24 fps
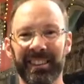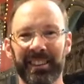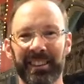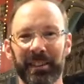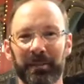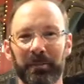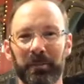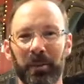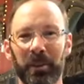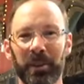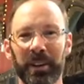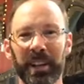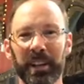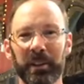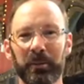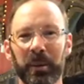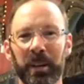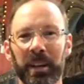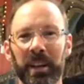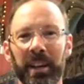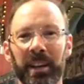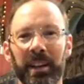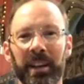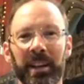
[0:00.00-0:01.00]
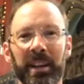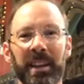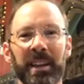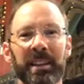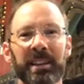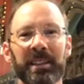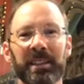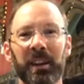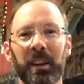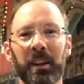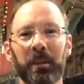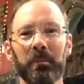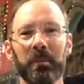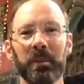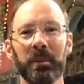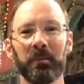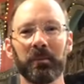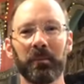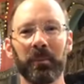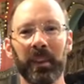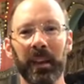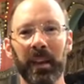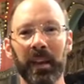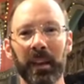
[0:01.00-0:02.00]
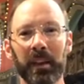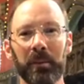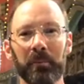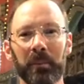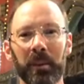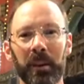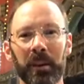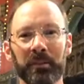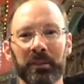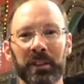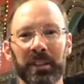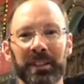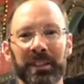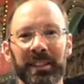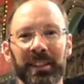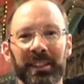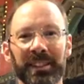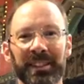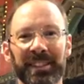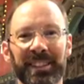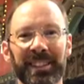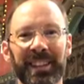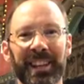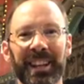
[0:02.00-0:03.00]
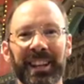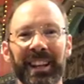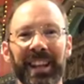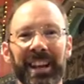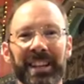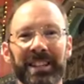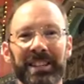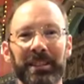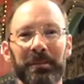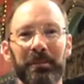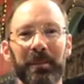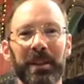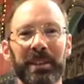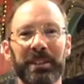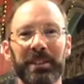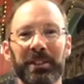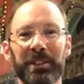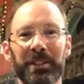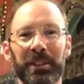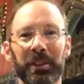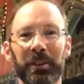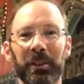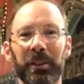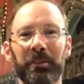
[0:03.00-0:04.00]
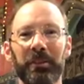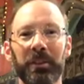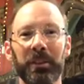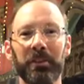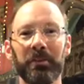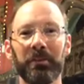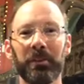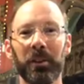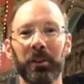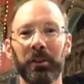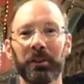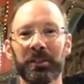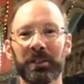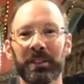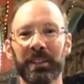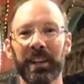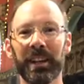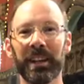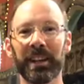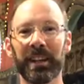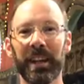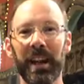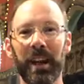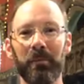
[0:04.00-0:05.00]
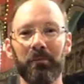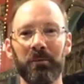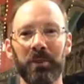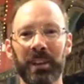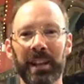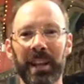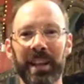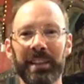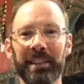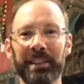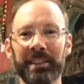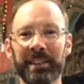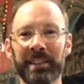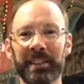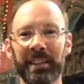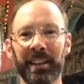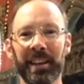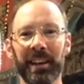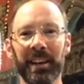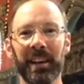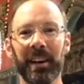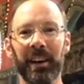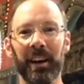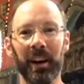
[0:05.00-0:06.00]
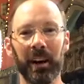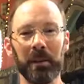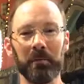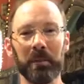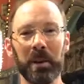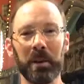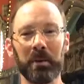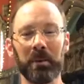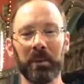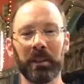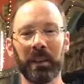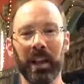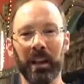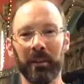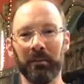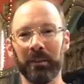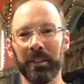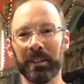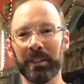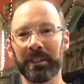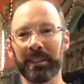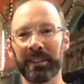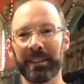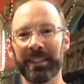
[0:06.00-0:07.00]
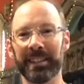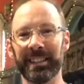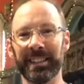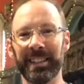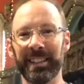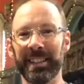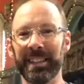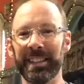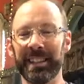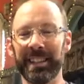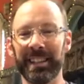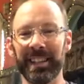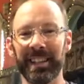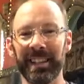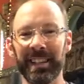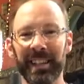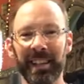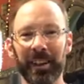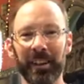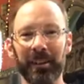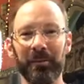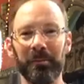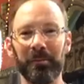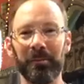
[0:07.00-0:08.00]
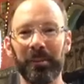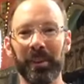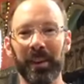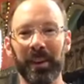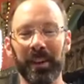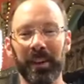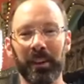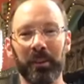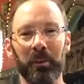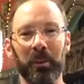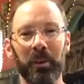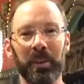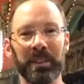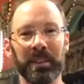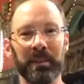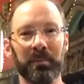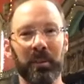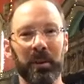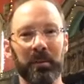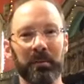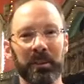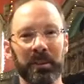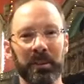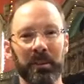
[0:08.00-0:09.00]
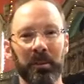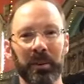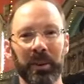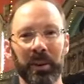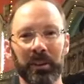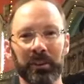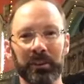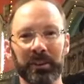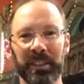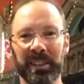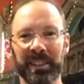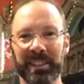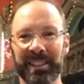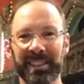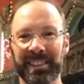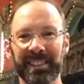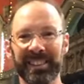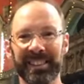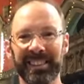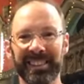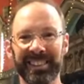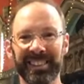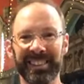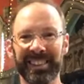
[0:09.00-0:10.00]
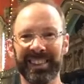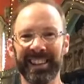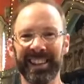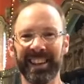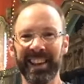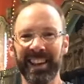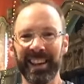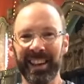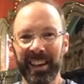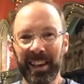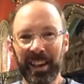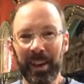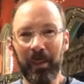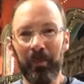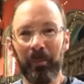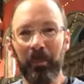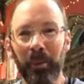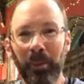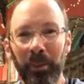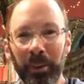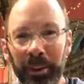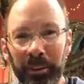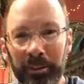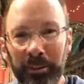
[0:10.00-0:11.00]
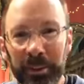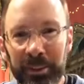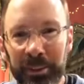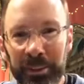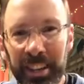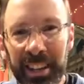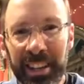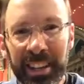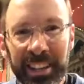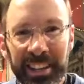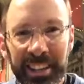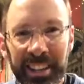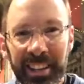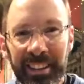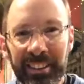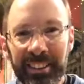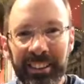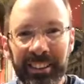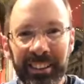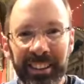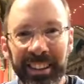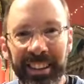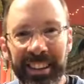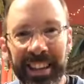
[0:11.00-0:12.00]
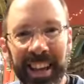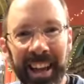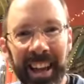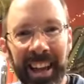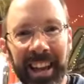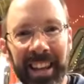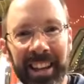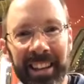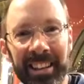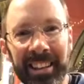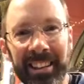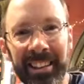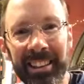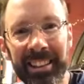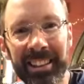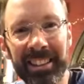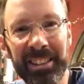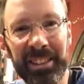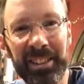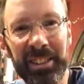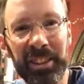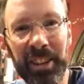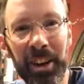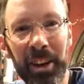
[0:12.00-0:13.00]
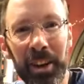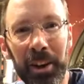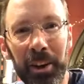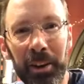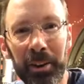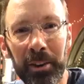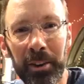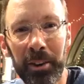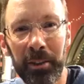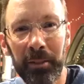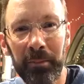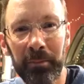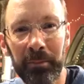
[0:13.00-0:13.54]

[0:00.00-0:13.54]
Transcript: Good morning, Edwina. Simon, I've just asked Claire to message you. If you've lost a camera lens, I may well have it. Otherwise, it might be someone else's. Morning, Virginia and Elaine and Joe.